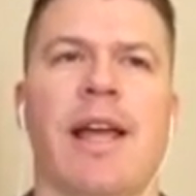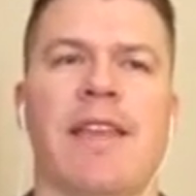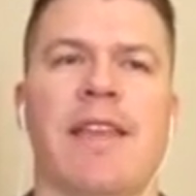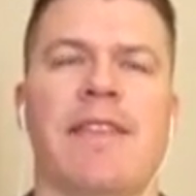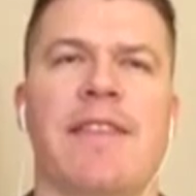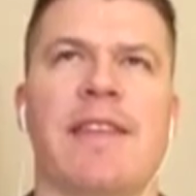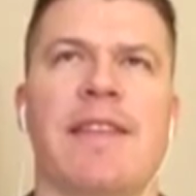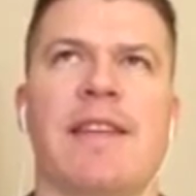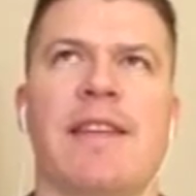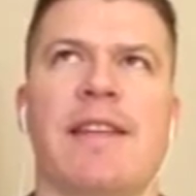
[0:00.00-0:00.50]
I
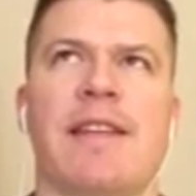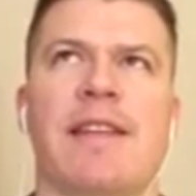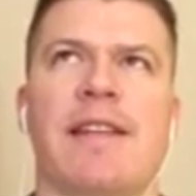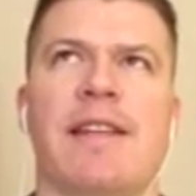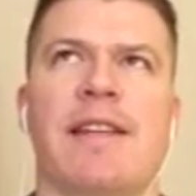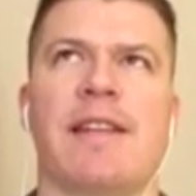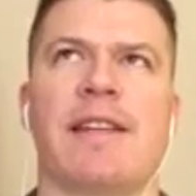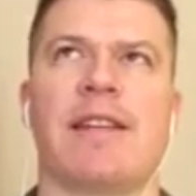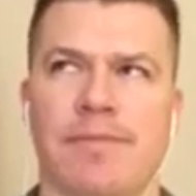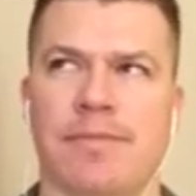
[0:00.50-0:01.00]

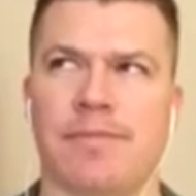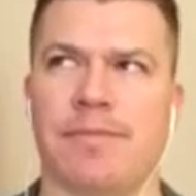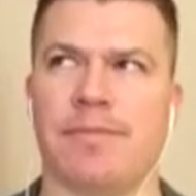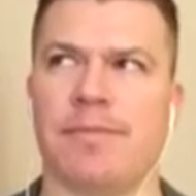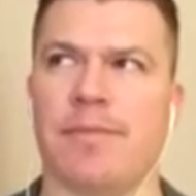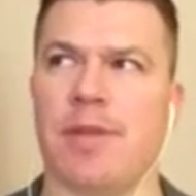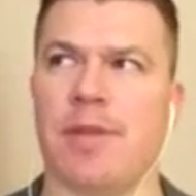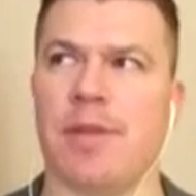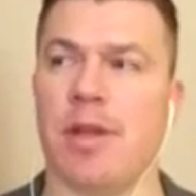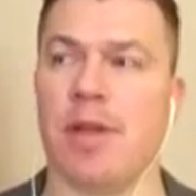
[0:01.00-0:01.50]

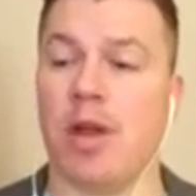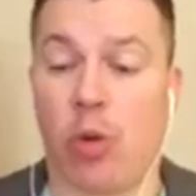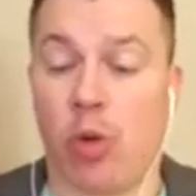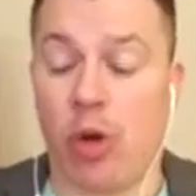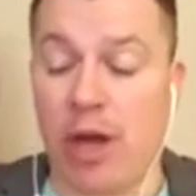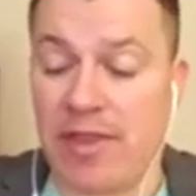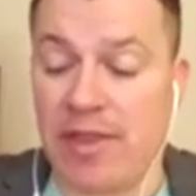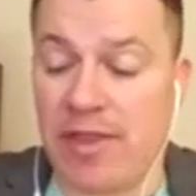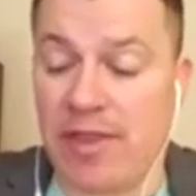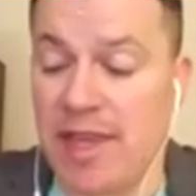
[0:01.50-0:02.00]

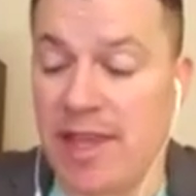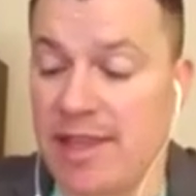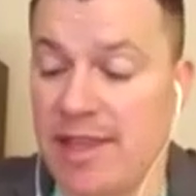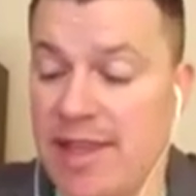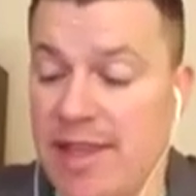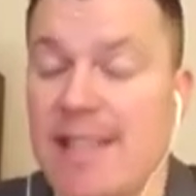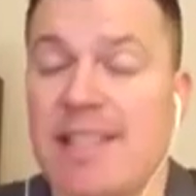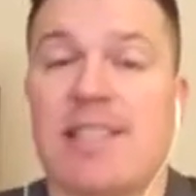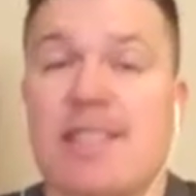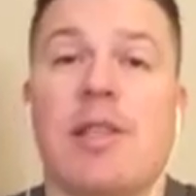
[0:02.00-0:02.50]
think
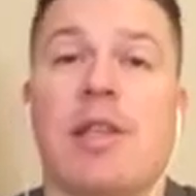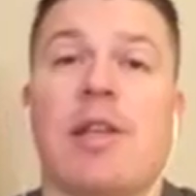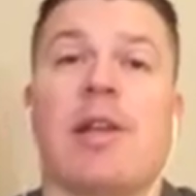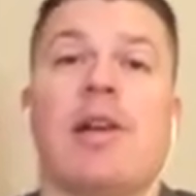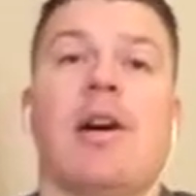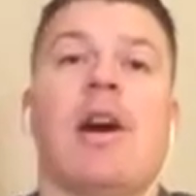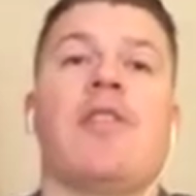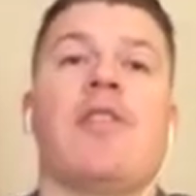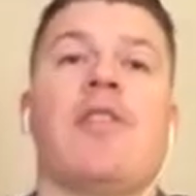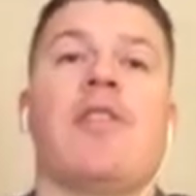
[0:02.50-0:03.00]
that's the
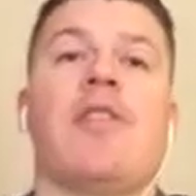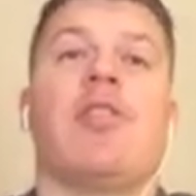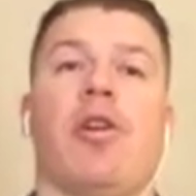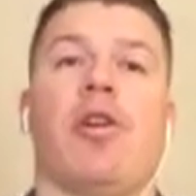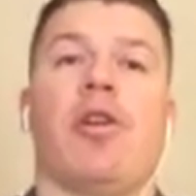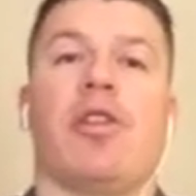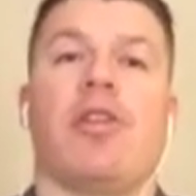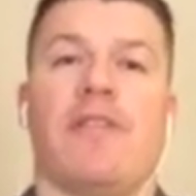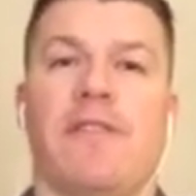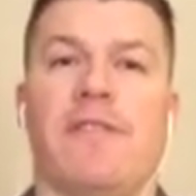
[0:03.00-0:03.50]
other
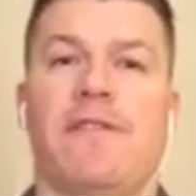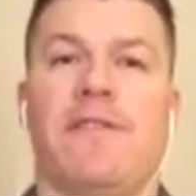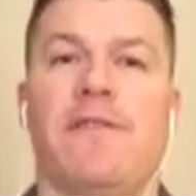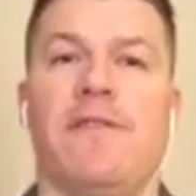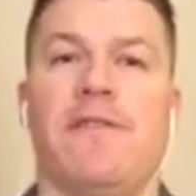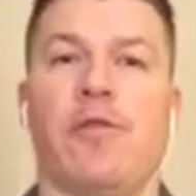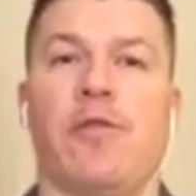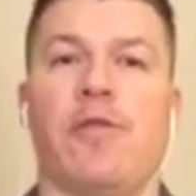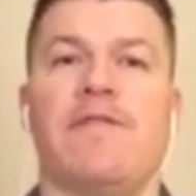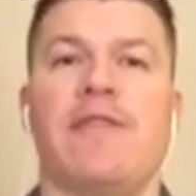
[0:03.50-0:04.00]
part of the
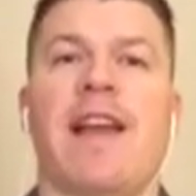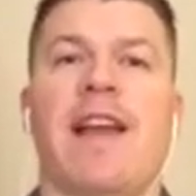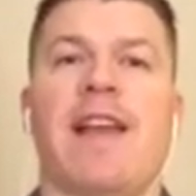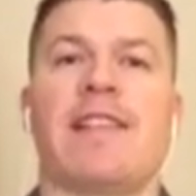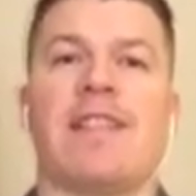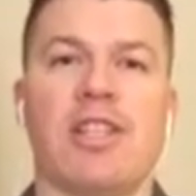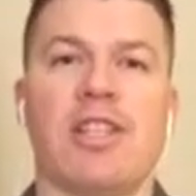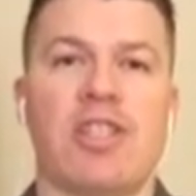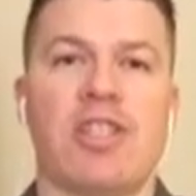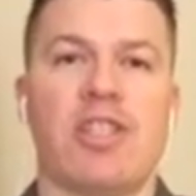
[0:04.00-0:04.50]
forced
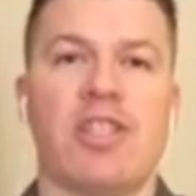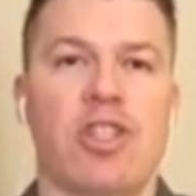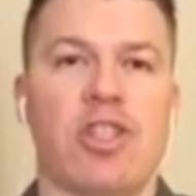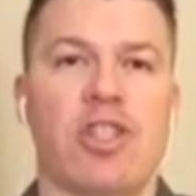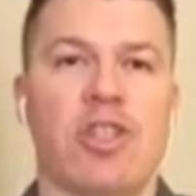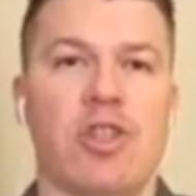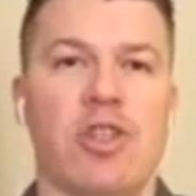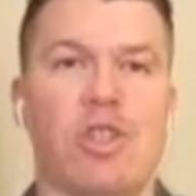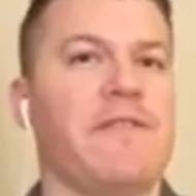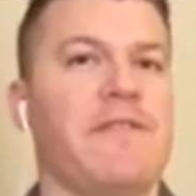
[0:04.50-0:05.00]
vaccine issue,
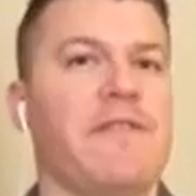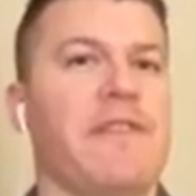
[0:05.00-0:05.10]
which